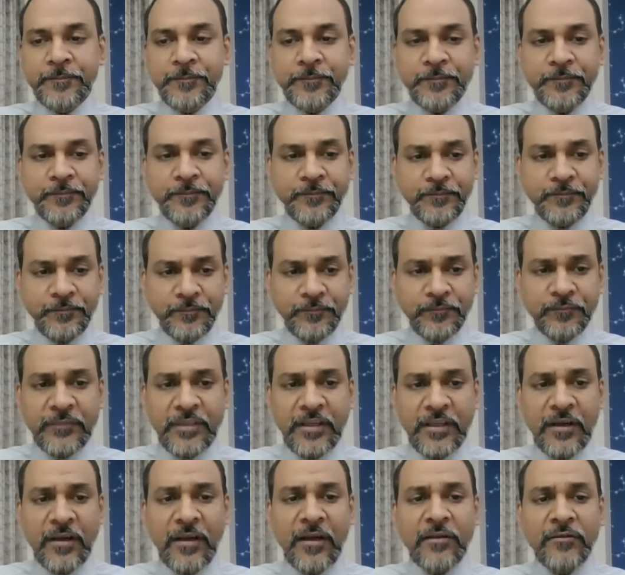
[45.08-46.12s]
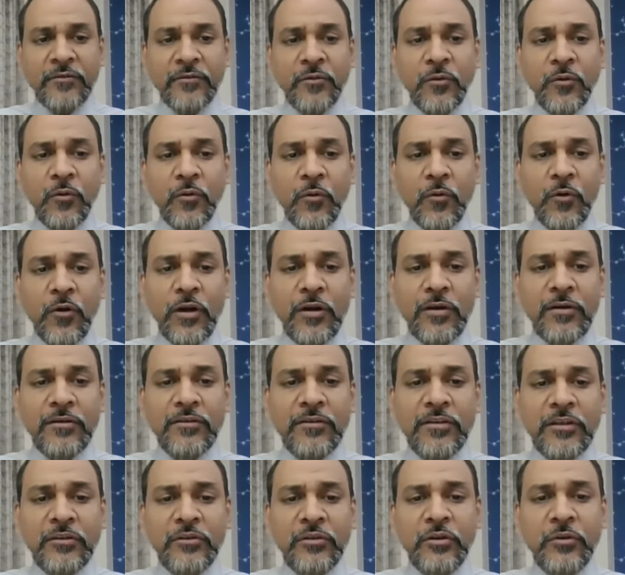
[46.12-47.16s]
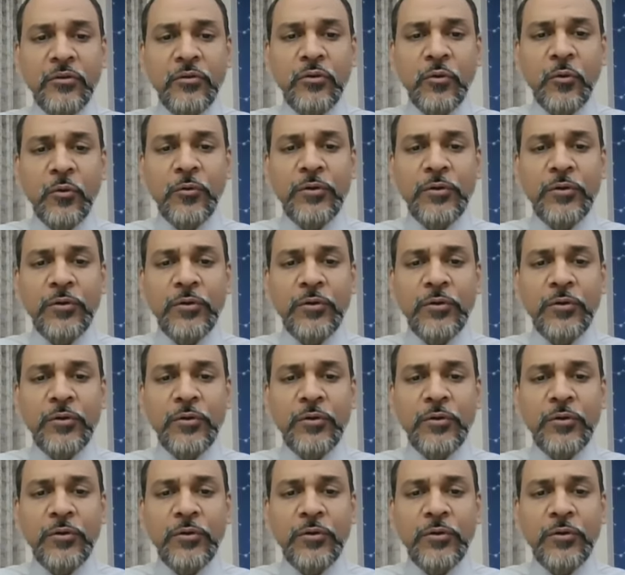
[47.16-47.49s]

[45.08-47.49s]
Mm-hmm. So overall, the